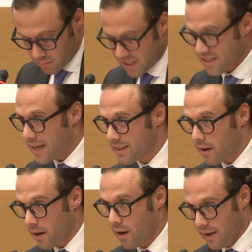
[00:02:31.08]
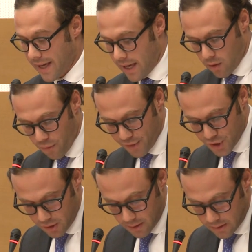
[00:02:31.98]
These data are, again,
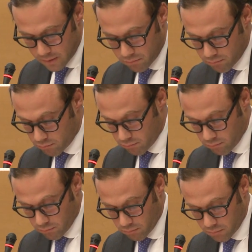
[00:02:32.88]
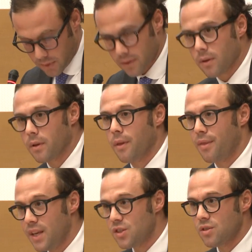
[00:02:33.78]
official.
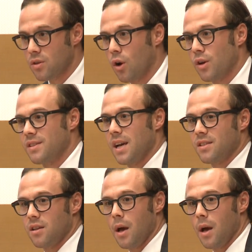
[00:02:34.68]
This cost us